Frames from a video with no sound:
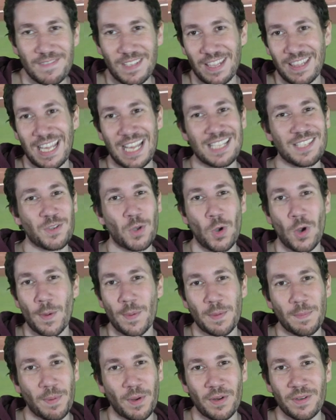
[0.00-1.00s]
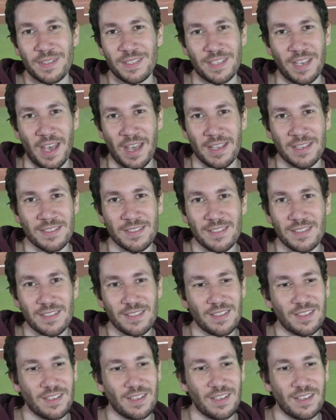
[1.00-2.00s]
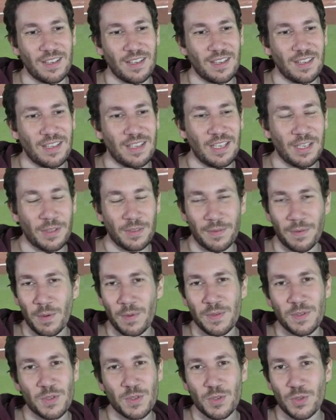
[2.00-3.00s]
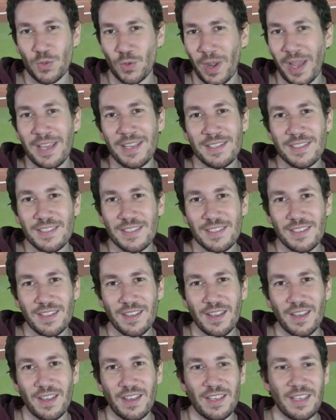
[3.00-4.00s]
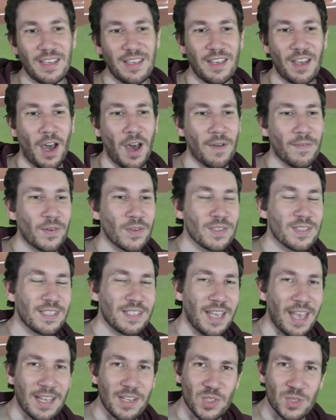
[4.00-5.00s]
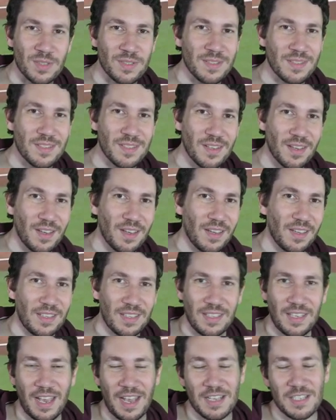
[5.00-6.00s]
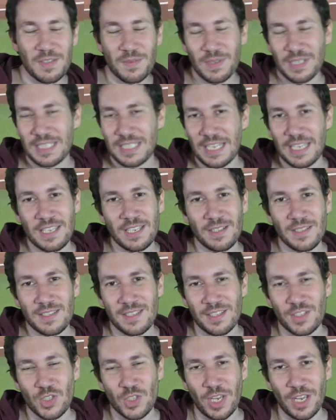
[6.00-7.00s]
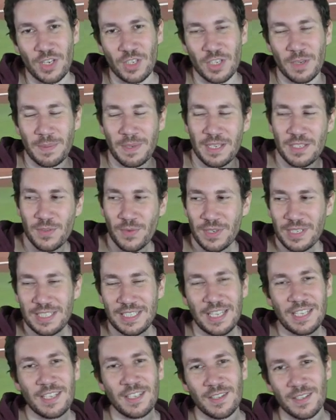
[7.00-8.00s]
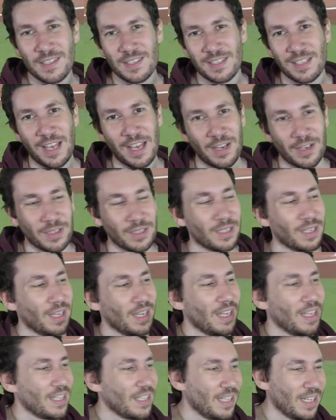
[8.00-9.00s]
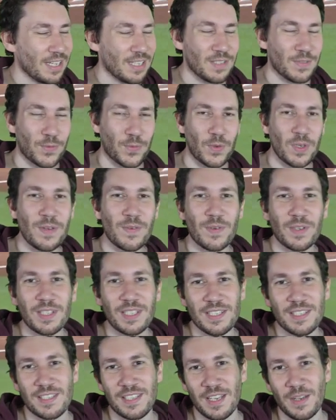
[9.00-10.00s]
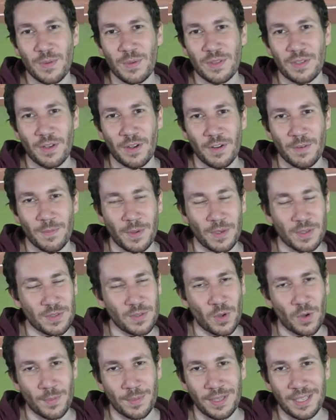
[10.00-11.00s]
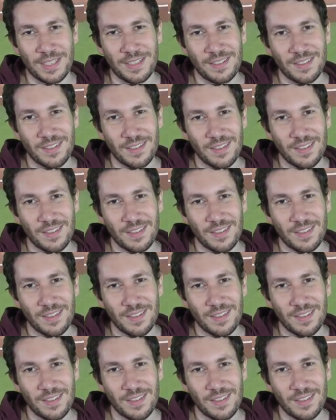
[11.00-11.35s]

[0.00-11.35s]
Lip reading: that's Corbin Burnes, guys. He throws strikes. He hovers the edges. He has a ridiculous changeup. He has a ridiculous slider. He has free real estate with curveballs normally.